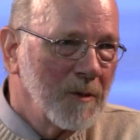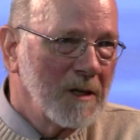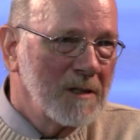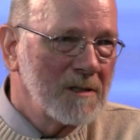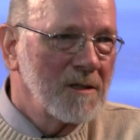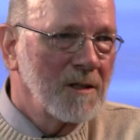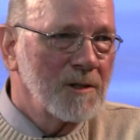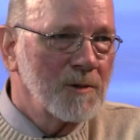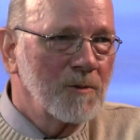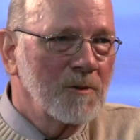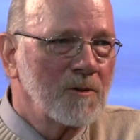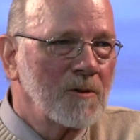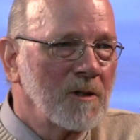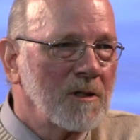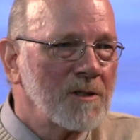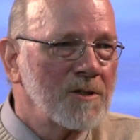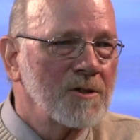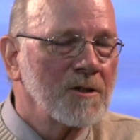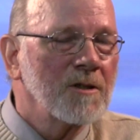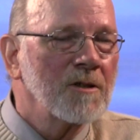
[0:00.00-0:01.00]
bisexual,
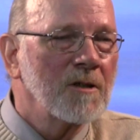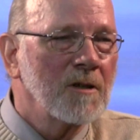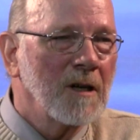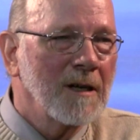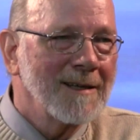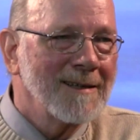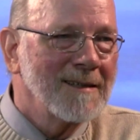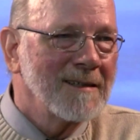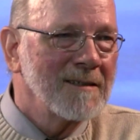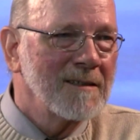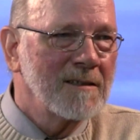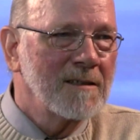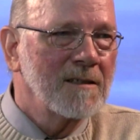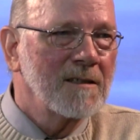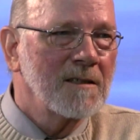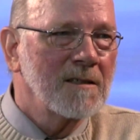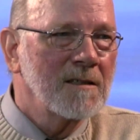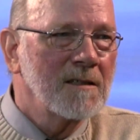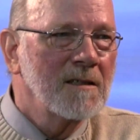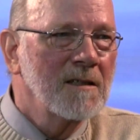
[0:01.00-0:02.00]
transgender
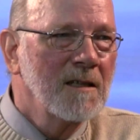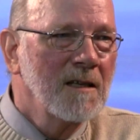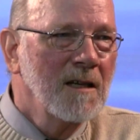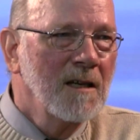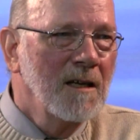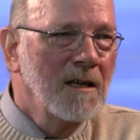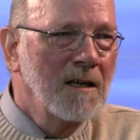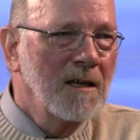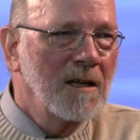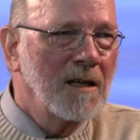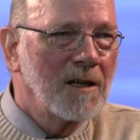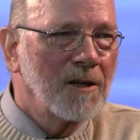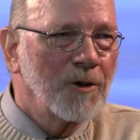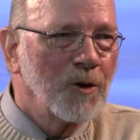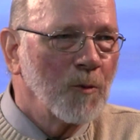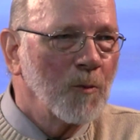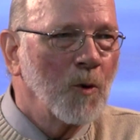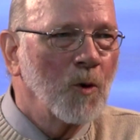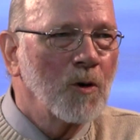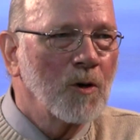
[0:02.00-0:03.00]
identity a
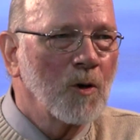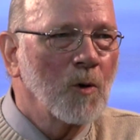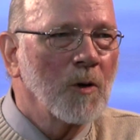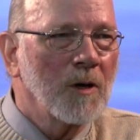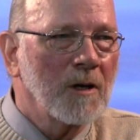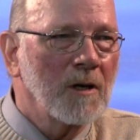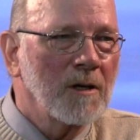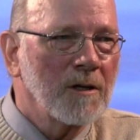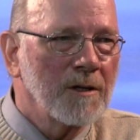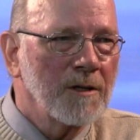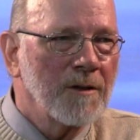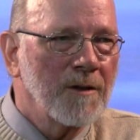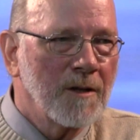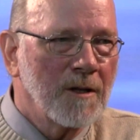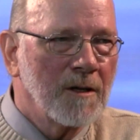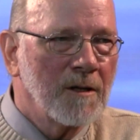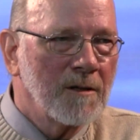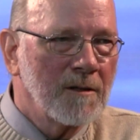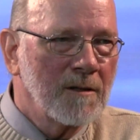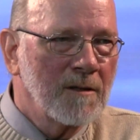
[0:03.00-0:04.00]
little more quickly
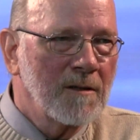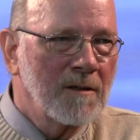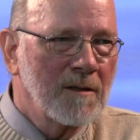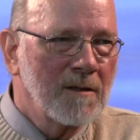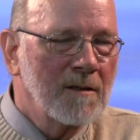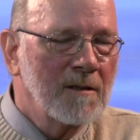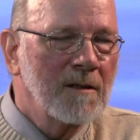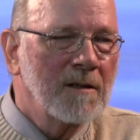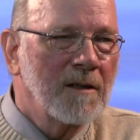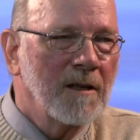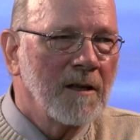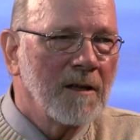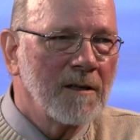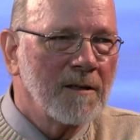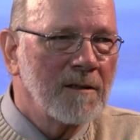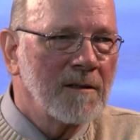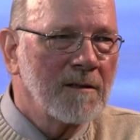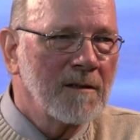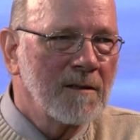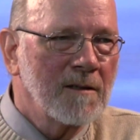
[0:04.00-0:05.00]
than
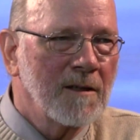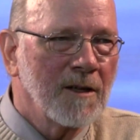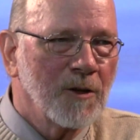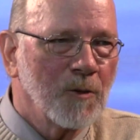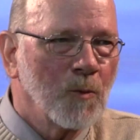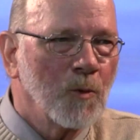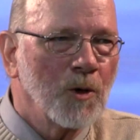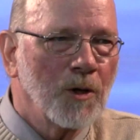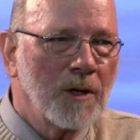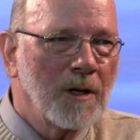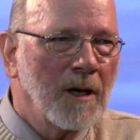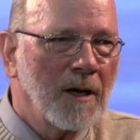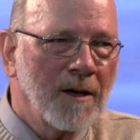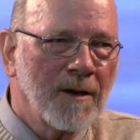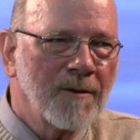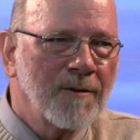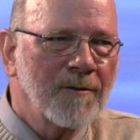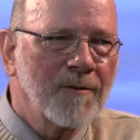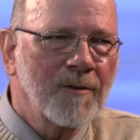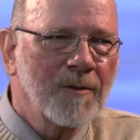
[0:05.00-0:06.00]
than they would
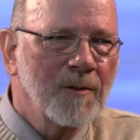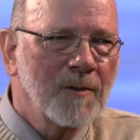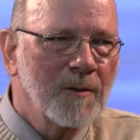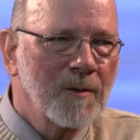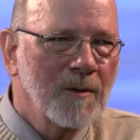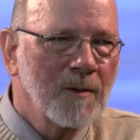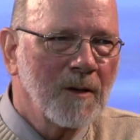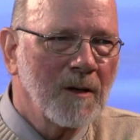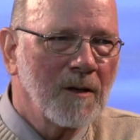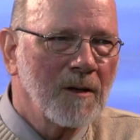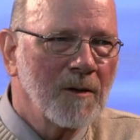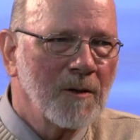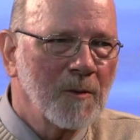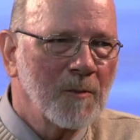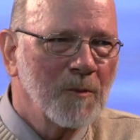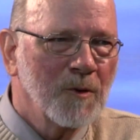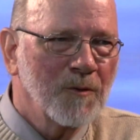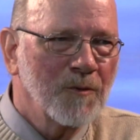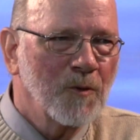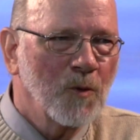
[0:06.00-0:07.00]
have uh,
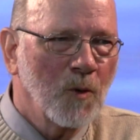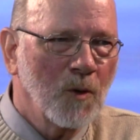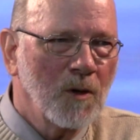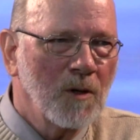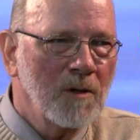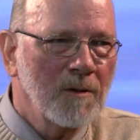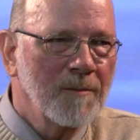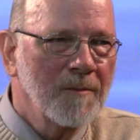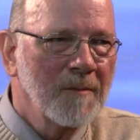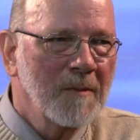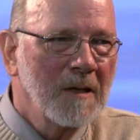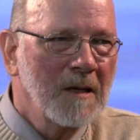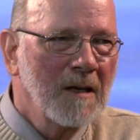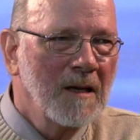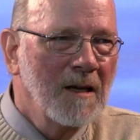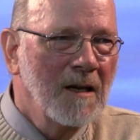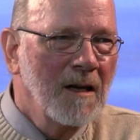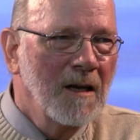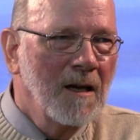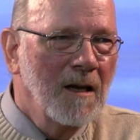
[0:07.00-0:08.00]
before.
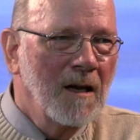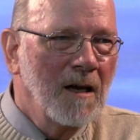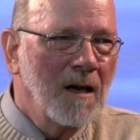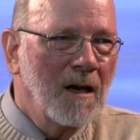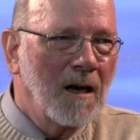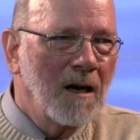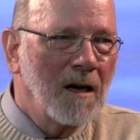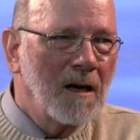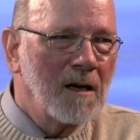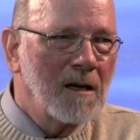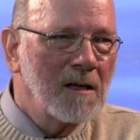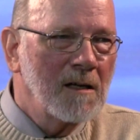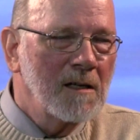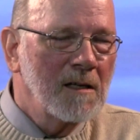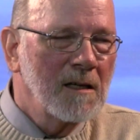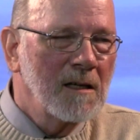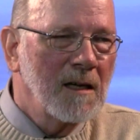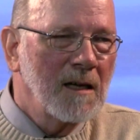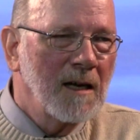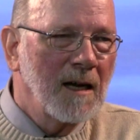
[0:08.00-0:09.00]
Uh,
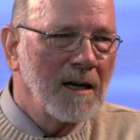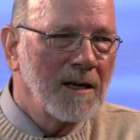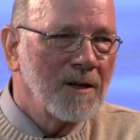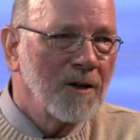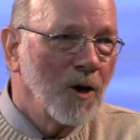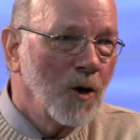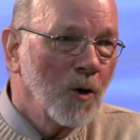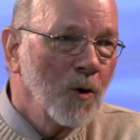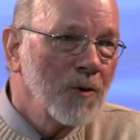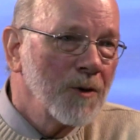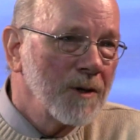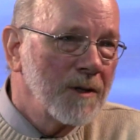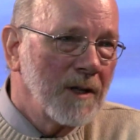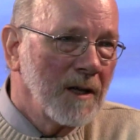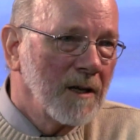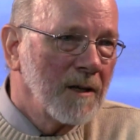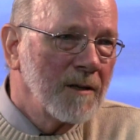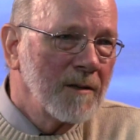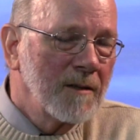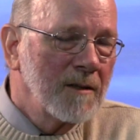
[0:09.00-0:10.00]
I know that
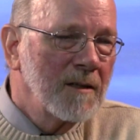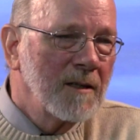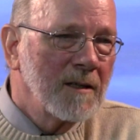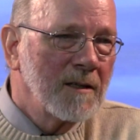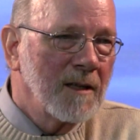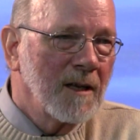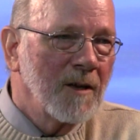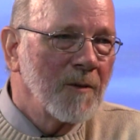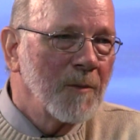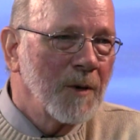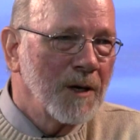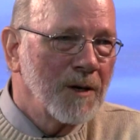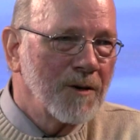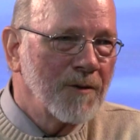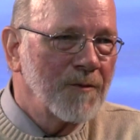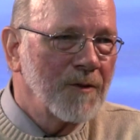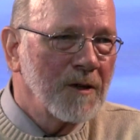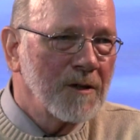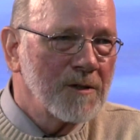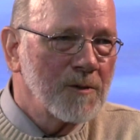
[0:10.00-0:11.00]
that, that, that
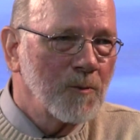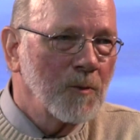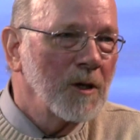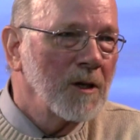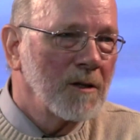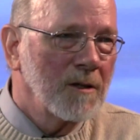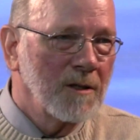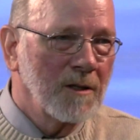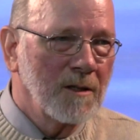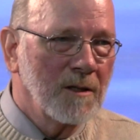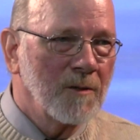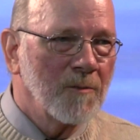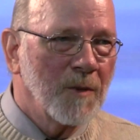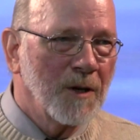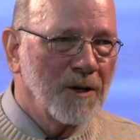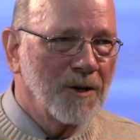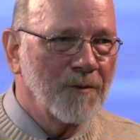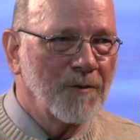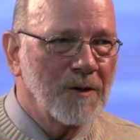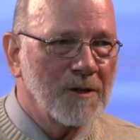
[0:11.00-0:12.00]
manifests, well, it, it,
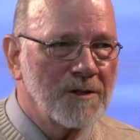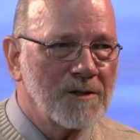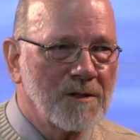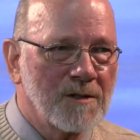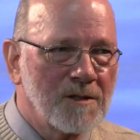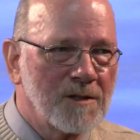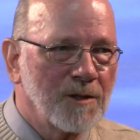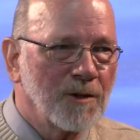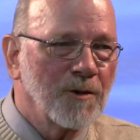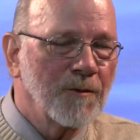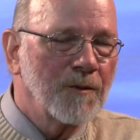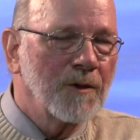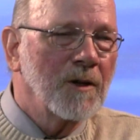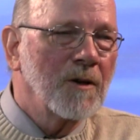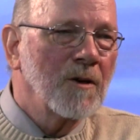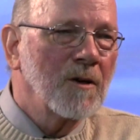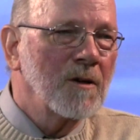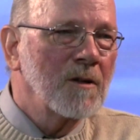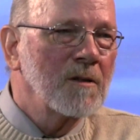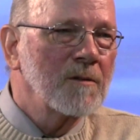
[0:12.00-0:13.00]
manifests itself in
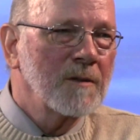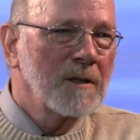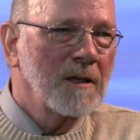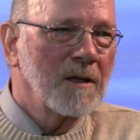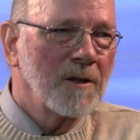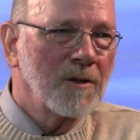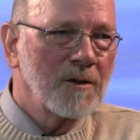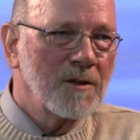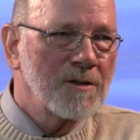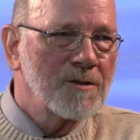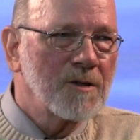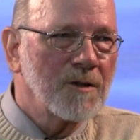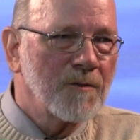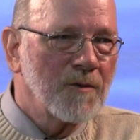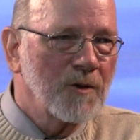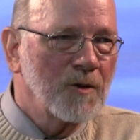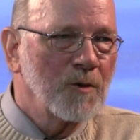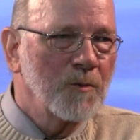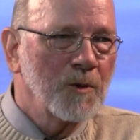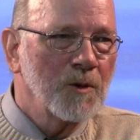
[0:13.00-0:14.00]
all areas of
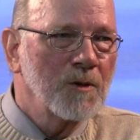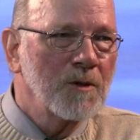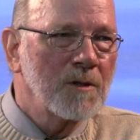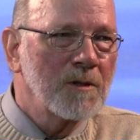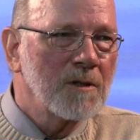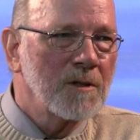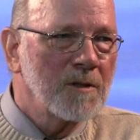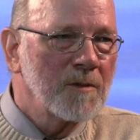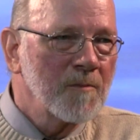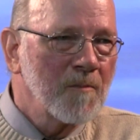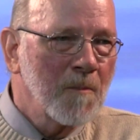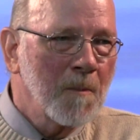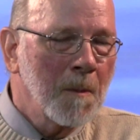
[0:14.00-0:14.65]
the community,